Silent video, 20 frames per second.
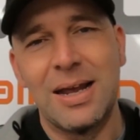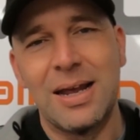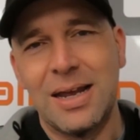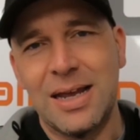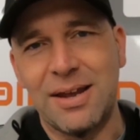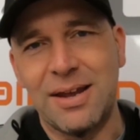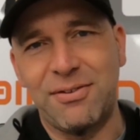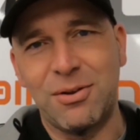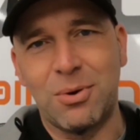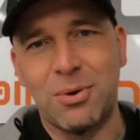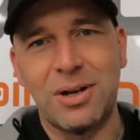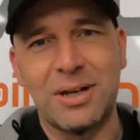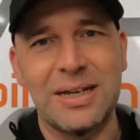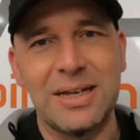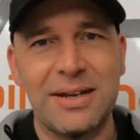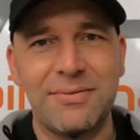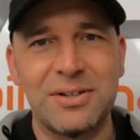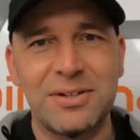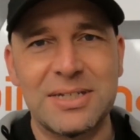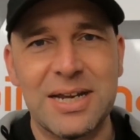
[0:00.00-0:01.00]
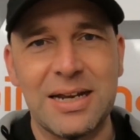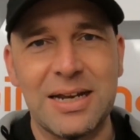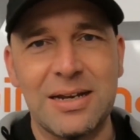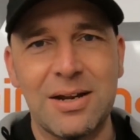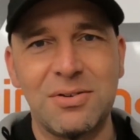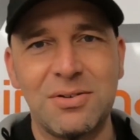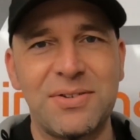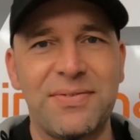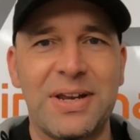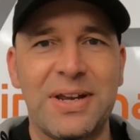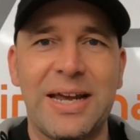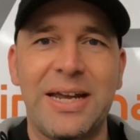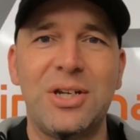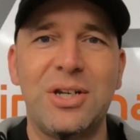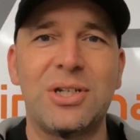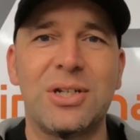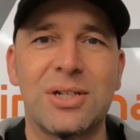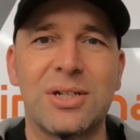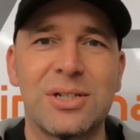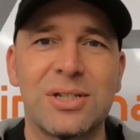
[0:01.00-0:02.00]
If you want to leave us any
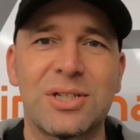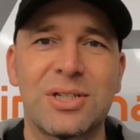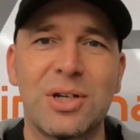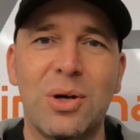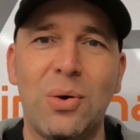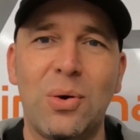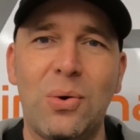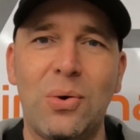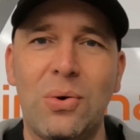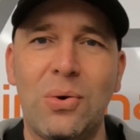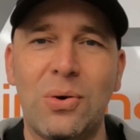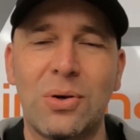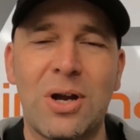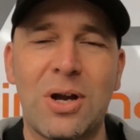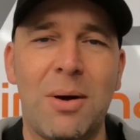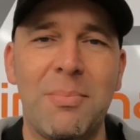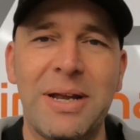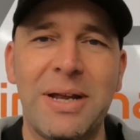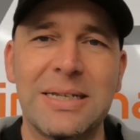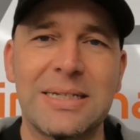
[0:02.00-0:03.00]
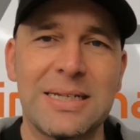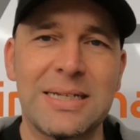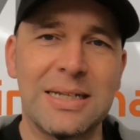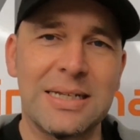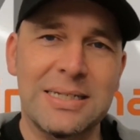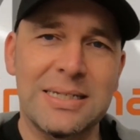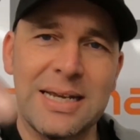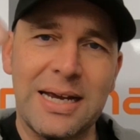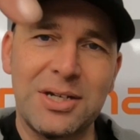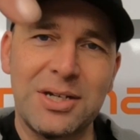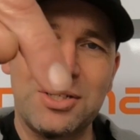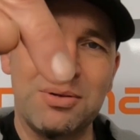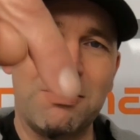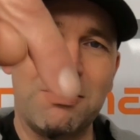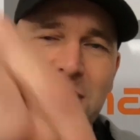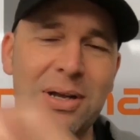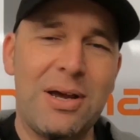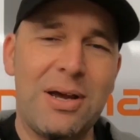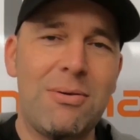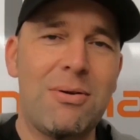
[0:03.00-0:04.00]
notifications or comments in the section
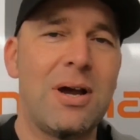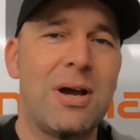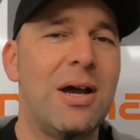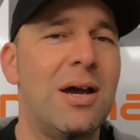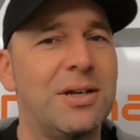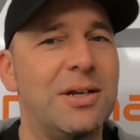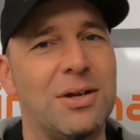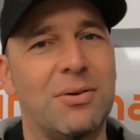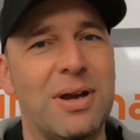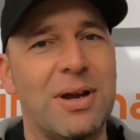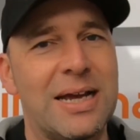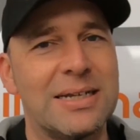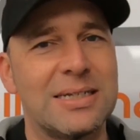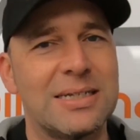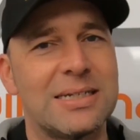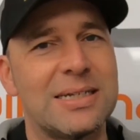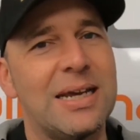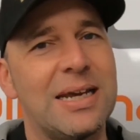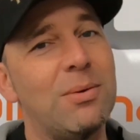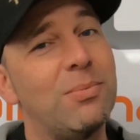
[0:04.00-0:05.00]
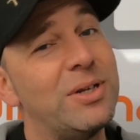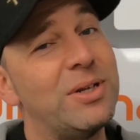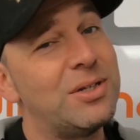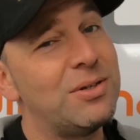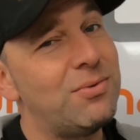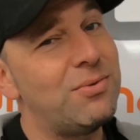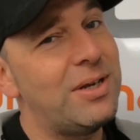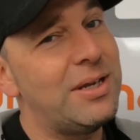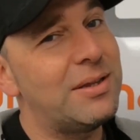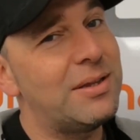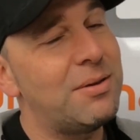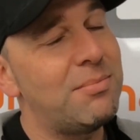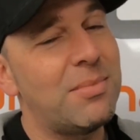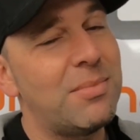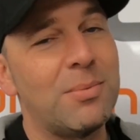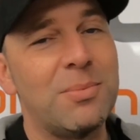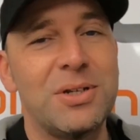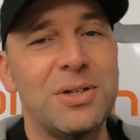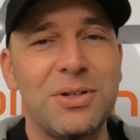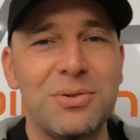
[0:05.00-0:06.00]
below, don't hesitate, we do read them
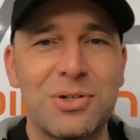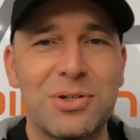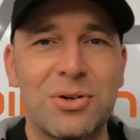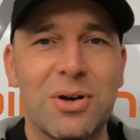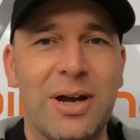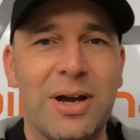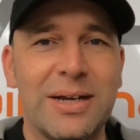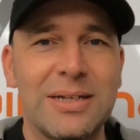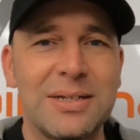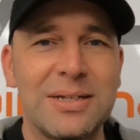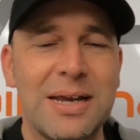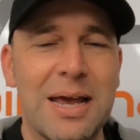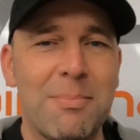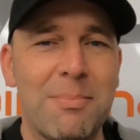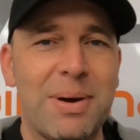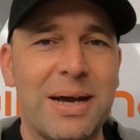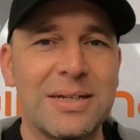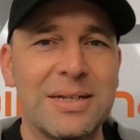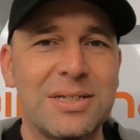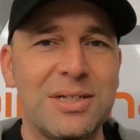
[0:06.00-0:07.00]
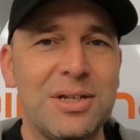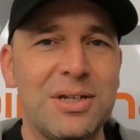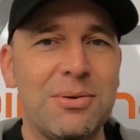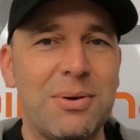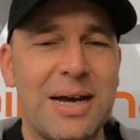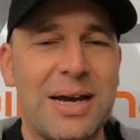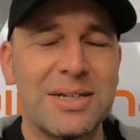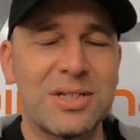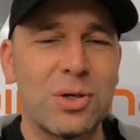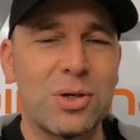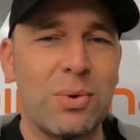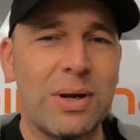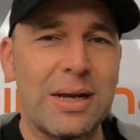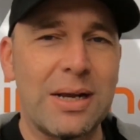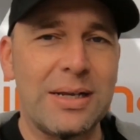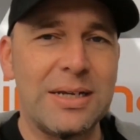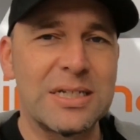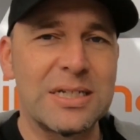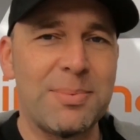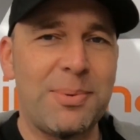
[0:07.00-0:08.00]
and we do try to get back to you as
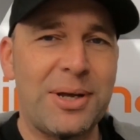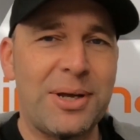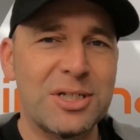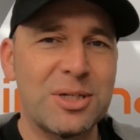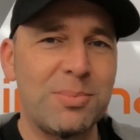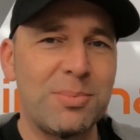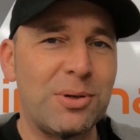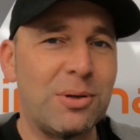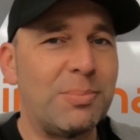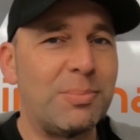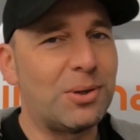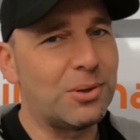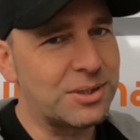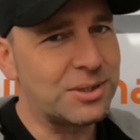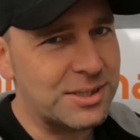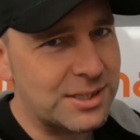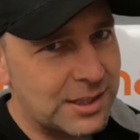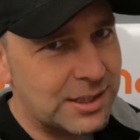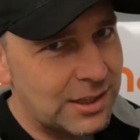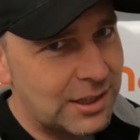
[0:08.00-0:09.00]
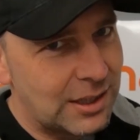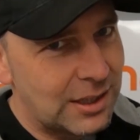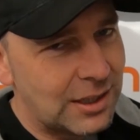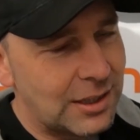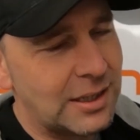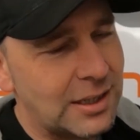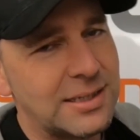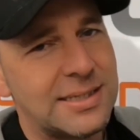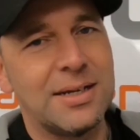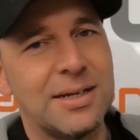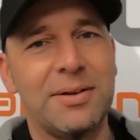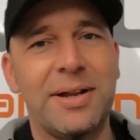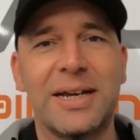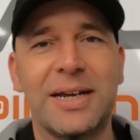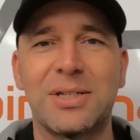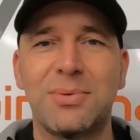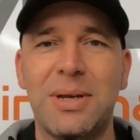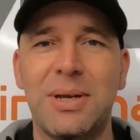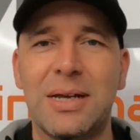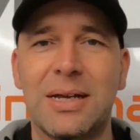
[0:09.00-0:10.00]
quickly as possible. But until
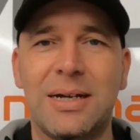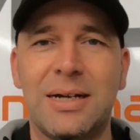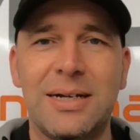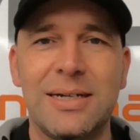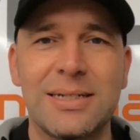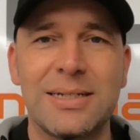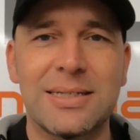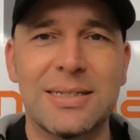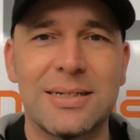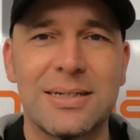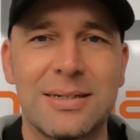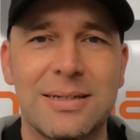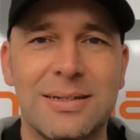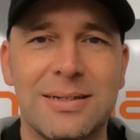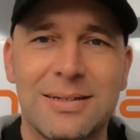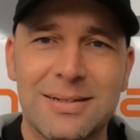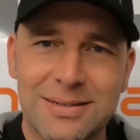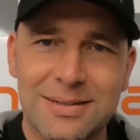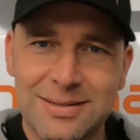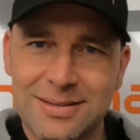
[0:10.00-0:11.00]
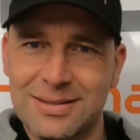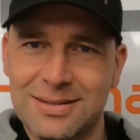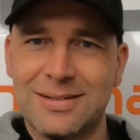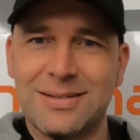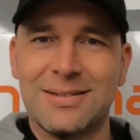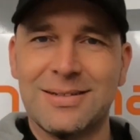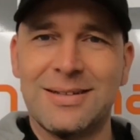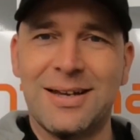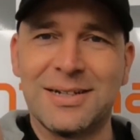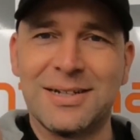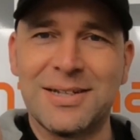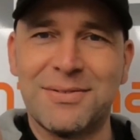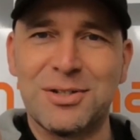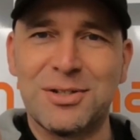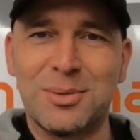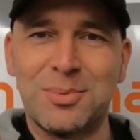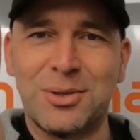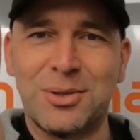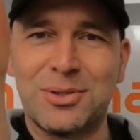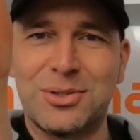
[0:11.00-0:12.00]
next week, guys, thanks ever
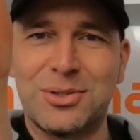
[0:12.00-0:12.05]
so much.